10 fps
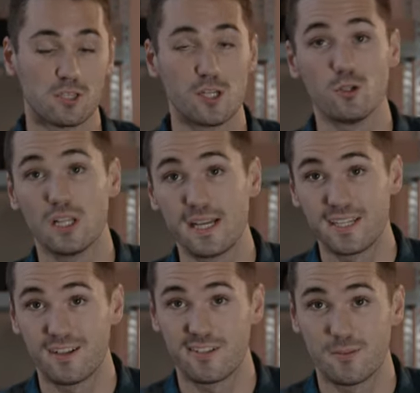low light
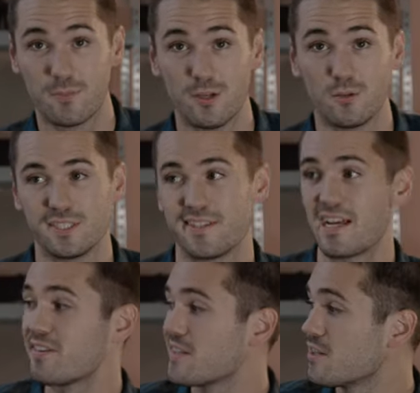custom mode, which is
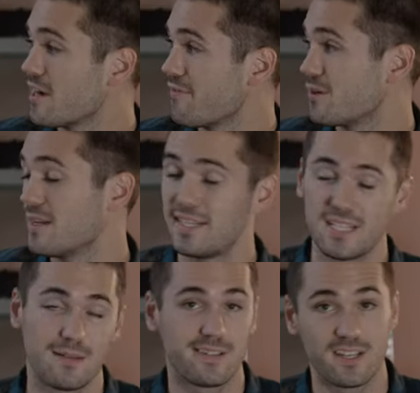obviously great for
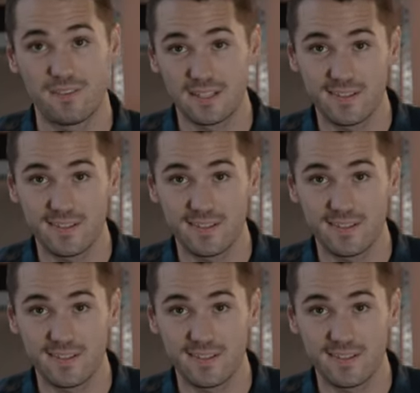nighttime stuff